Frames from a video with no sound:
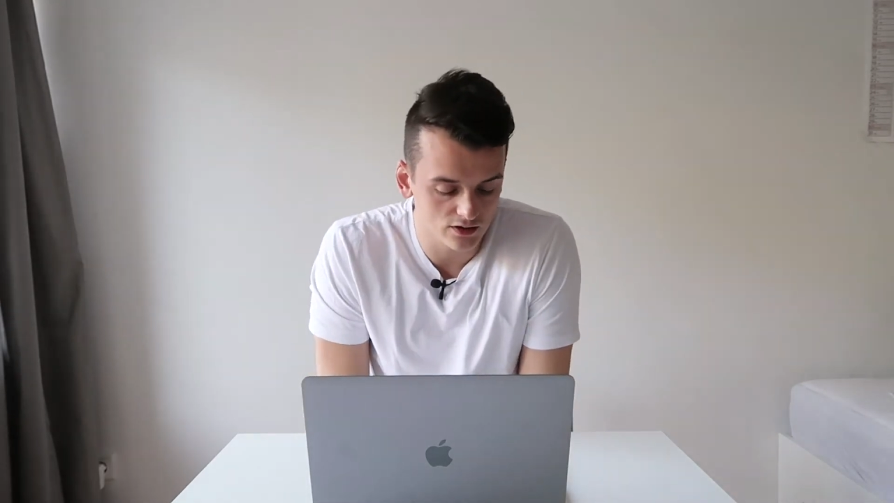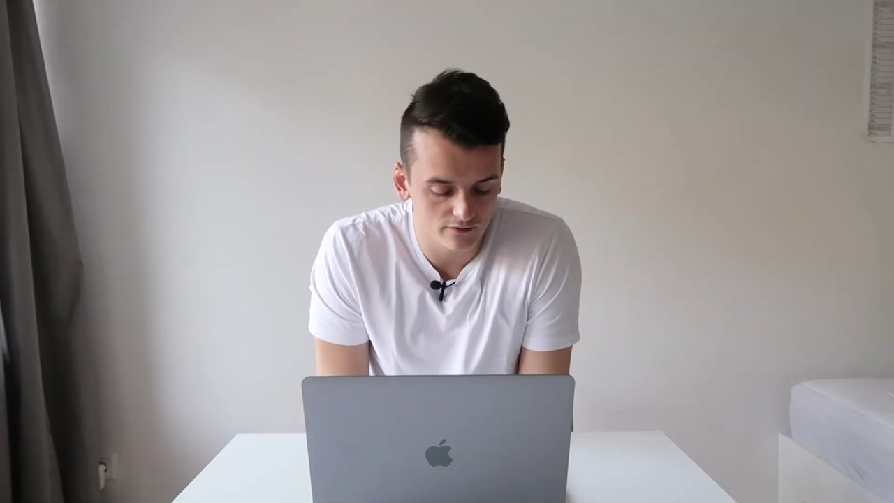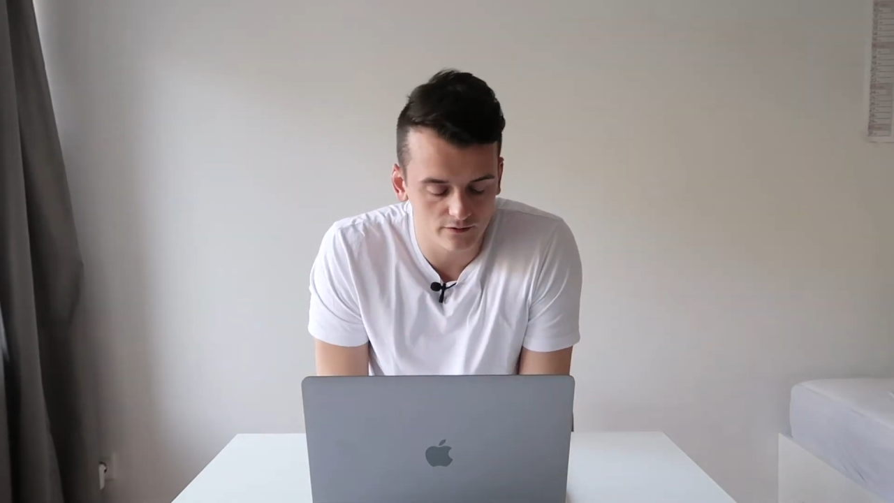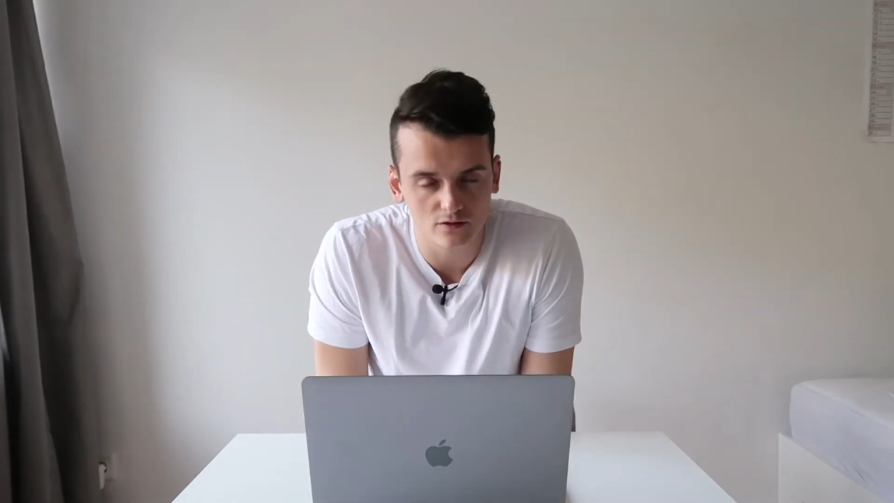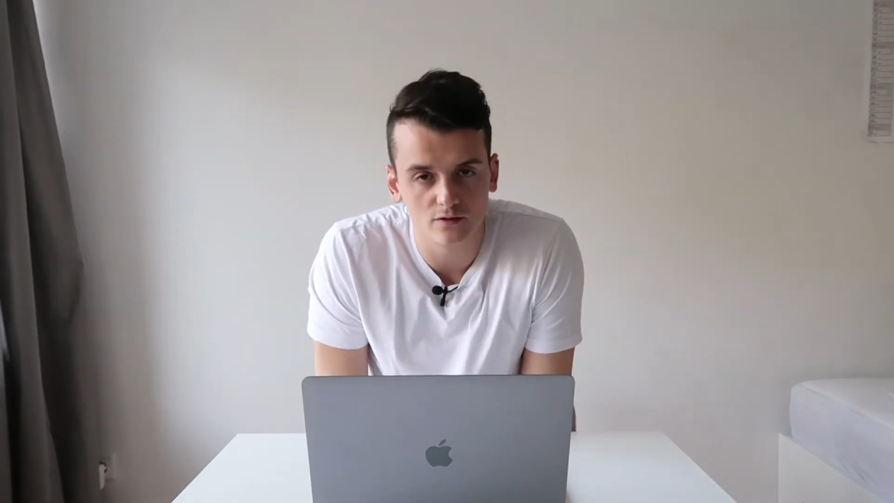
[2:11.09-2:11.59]
a
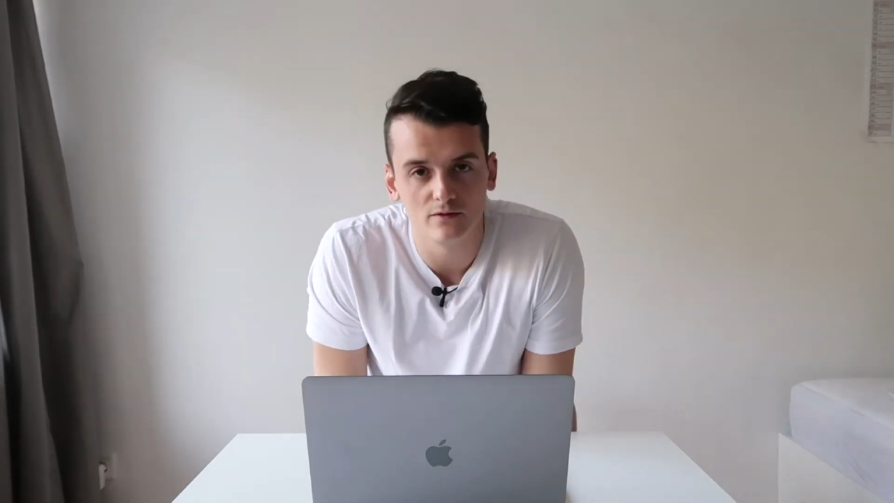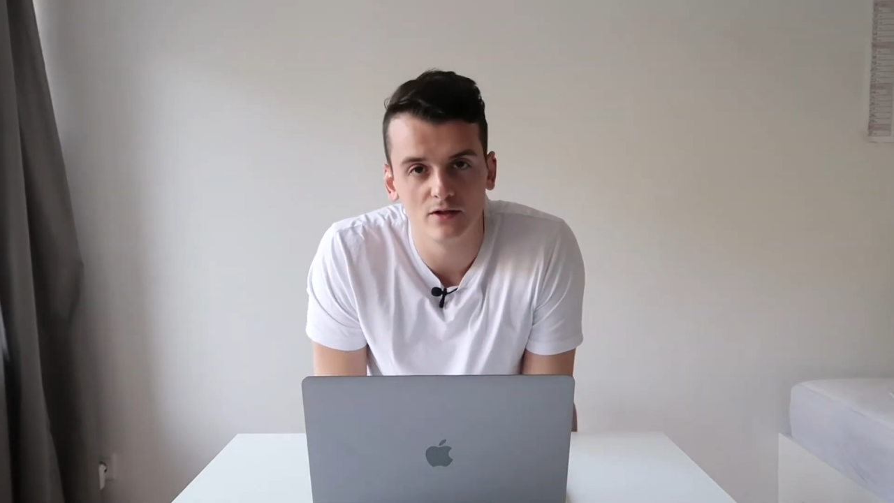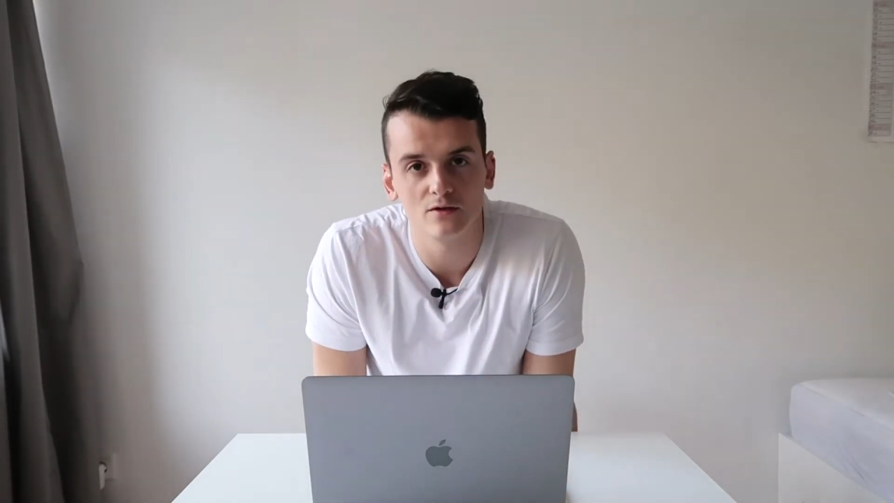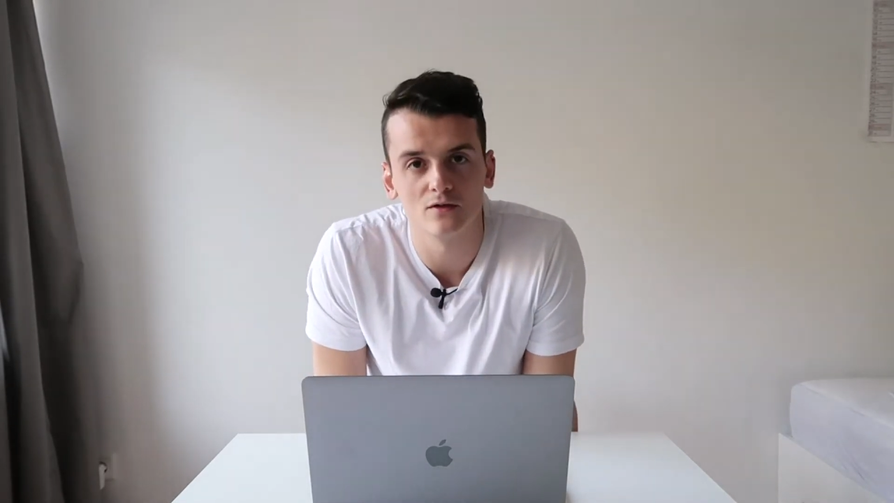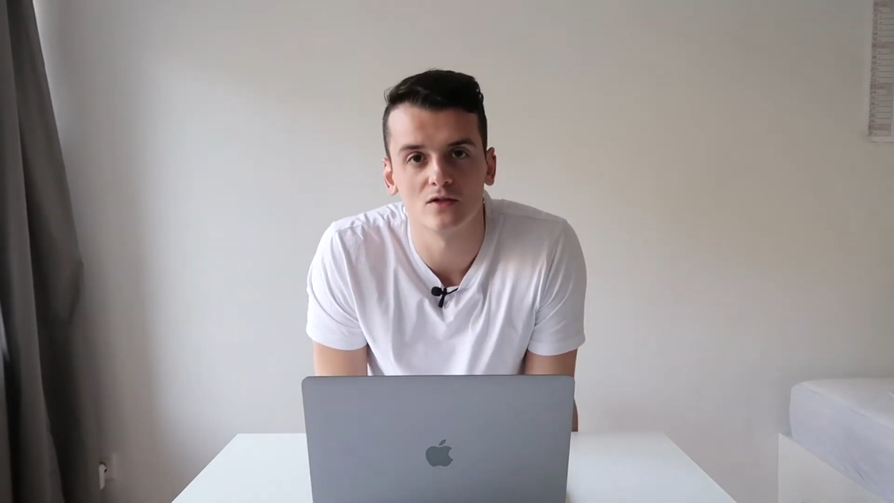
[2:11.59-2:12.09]
lot of YouTube
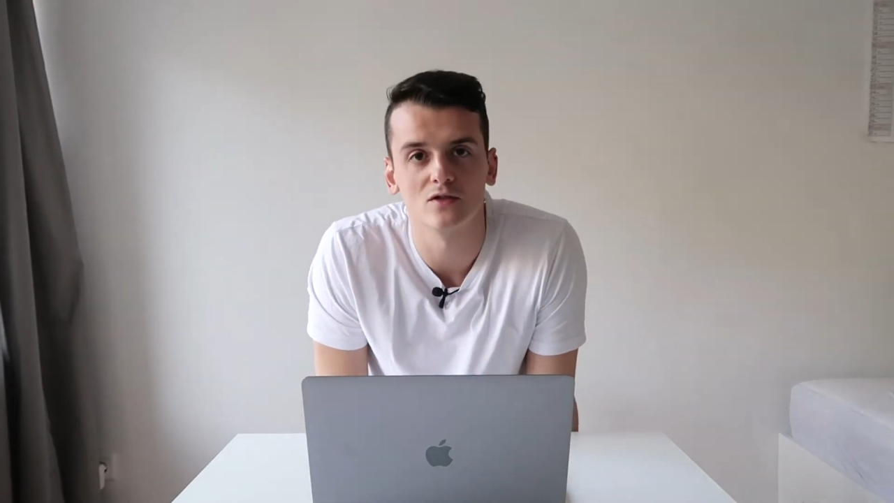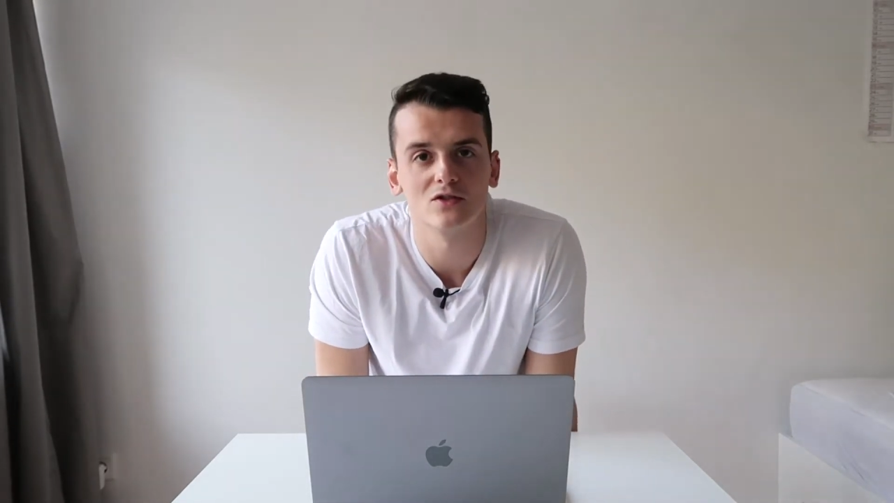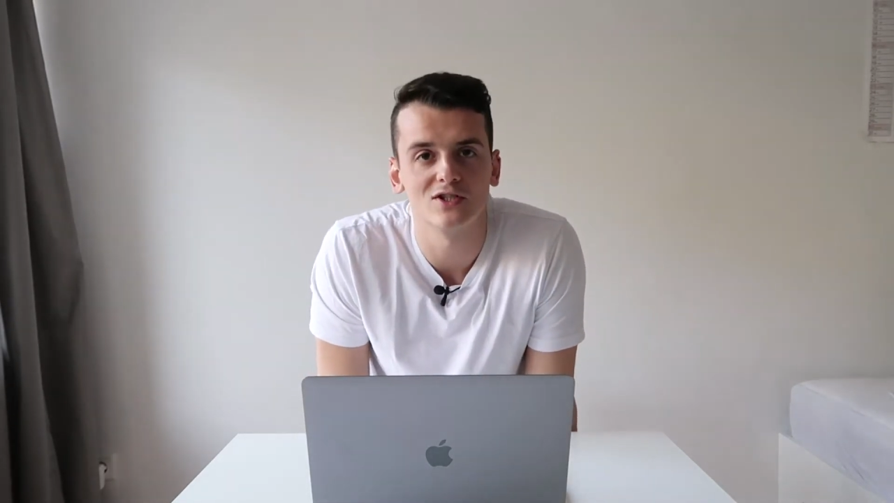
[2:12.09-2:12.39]
videos,